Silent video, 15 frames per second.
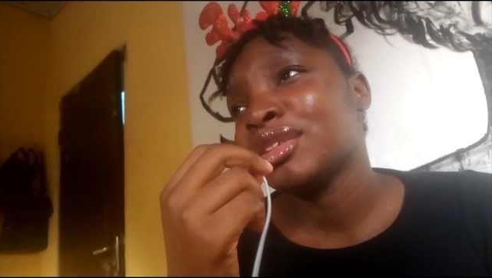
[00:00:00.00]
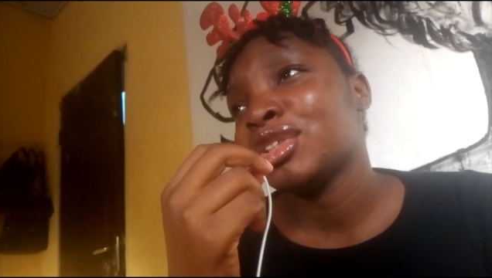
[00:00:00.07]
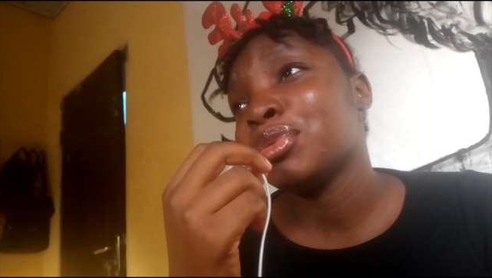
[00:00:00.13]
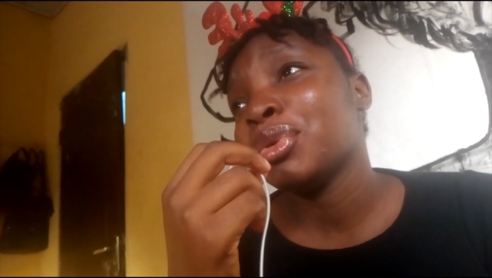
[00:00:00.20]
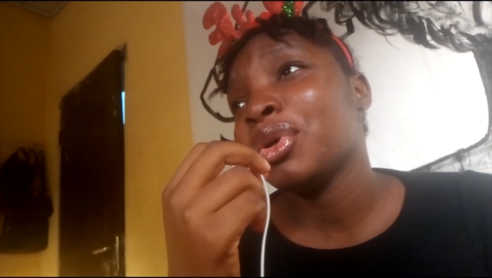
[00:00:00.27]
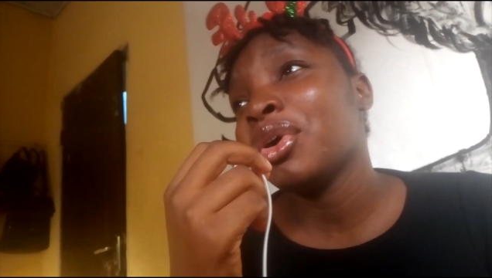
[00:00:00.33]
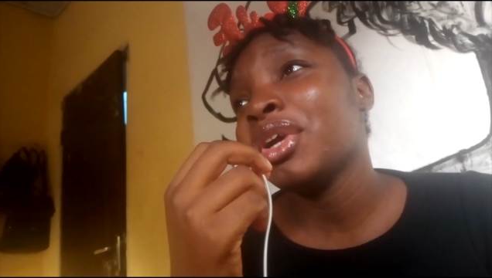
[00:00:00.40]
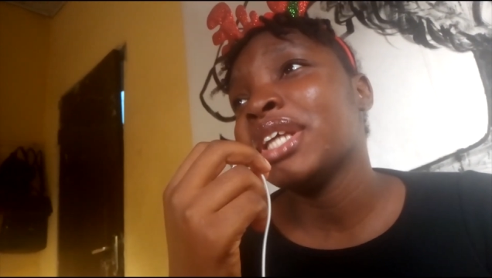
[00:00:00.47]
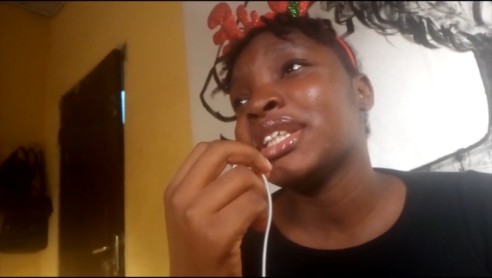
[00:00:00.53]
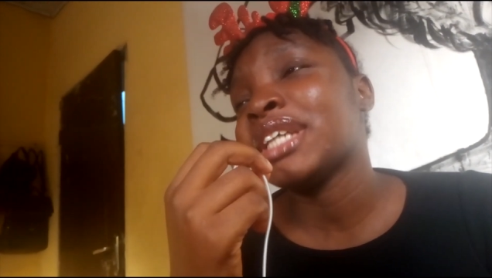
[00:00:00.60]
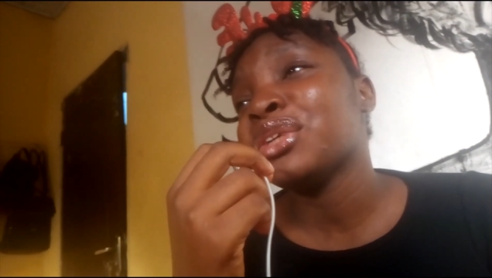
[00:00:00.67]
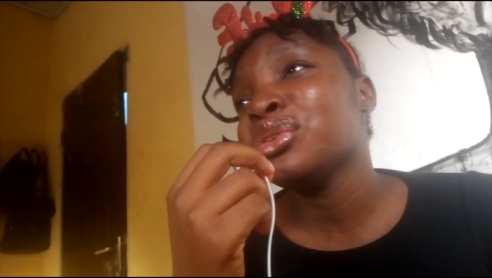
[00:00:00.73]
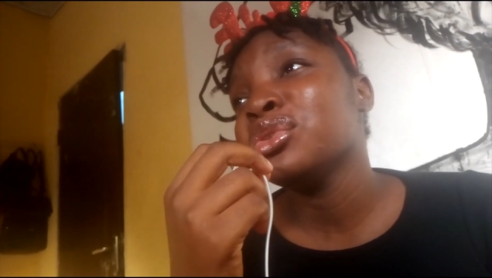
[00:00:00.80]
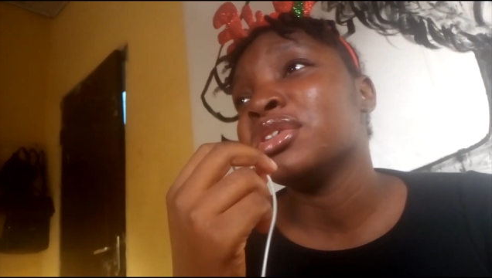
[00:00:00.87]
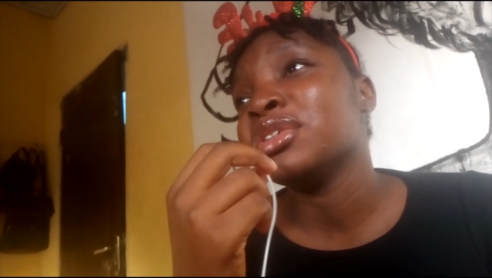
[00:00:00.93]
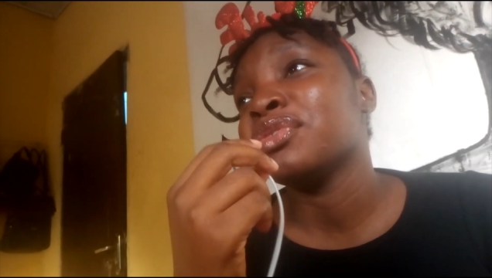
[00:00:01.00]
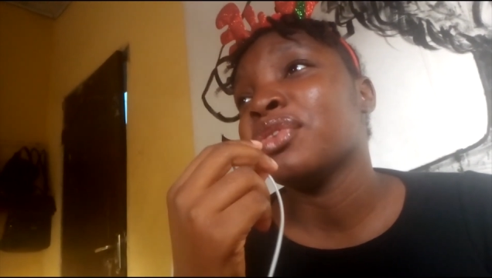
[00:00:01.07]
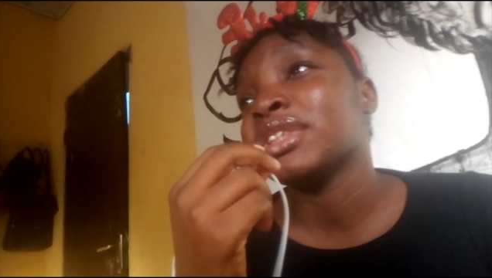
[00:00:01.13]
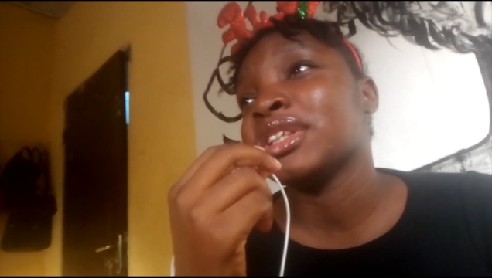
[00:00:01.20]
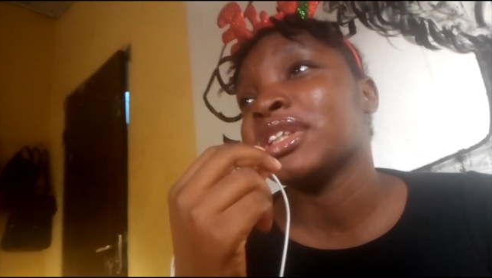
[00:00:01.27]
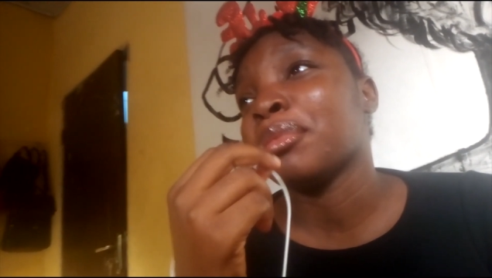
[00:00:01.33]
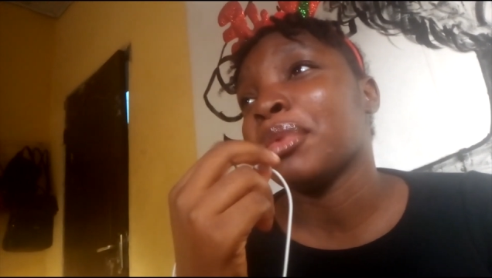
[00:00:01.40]
To be honest, I don't know the
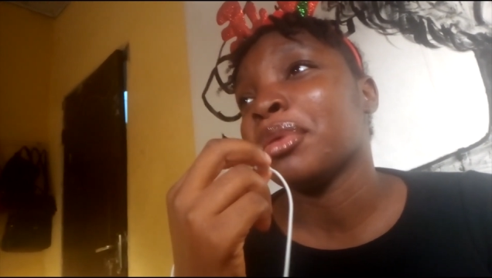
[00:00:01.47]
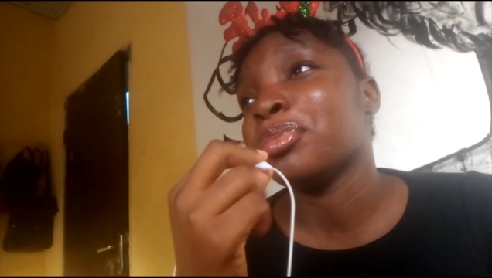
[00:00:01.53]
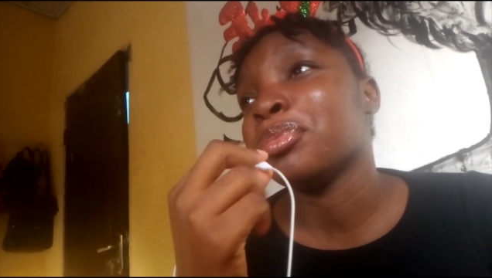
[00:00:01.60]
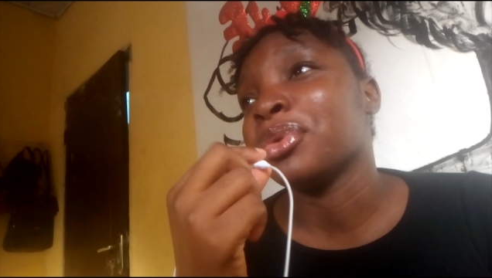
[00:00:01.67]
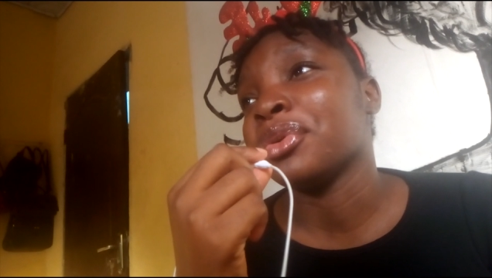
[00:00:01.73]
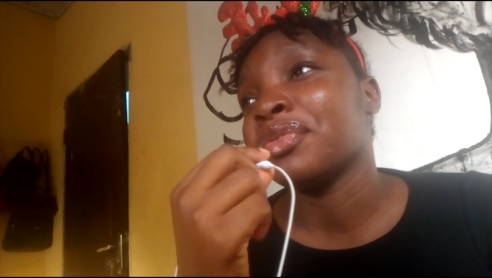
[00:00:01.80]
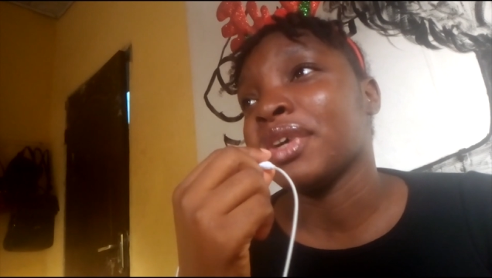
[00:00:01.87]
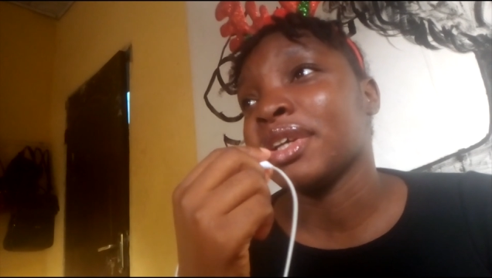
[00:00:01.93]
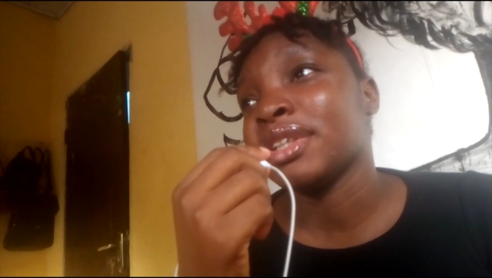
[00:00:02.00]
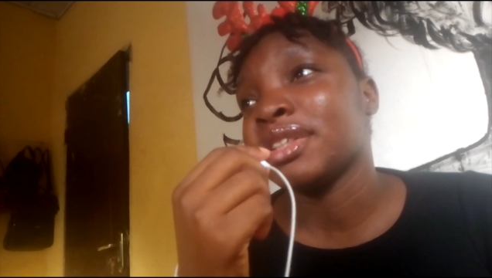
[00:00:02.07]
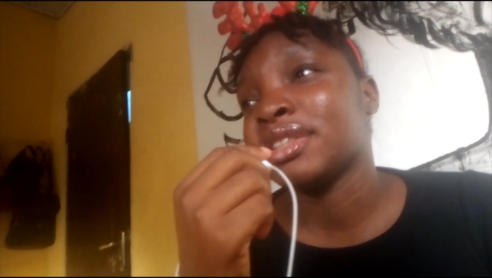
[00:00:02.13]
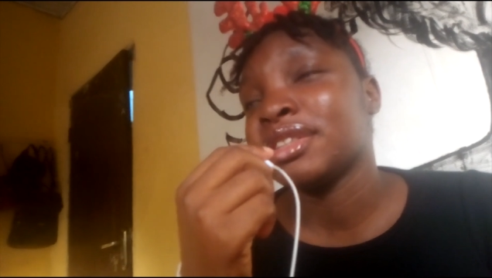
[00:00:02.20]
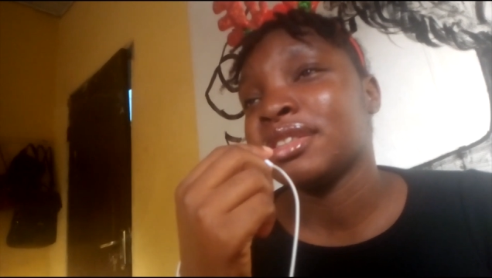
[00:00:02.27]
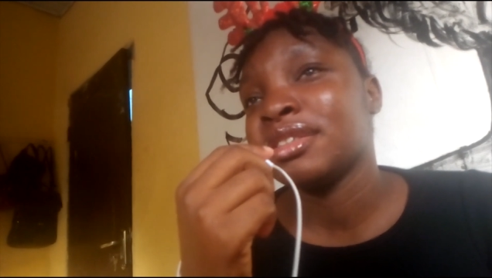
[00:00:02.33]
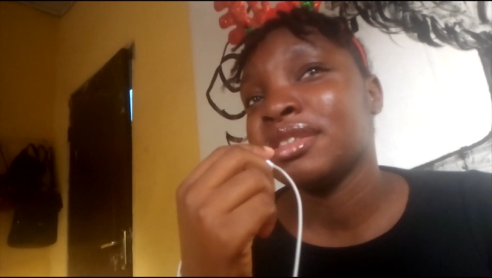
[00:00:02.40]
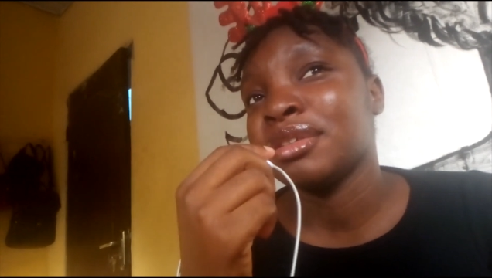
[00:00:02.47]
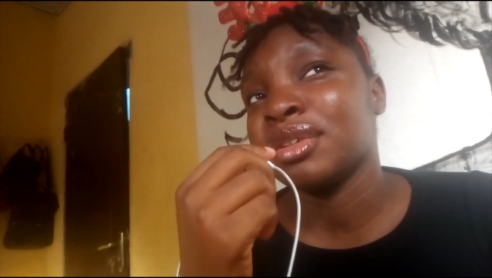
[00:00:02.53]
first about breakfast,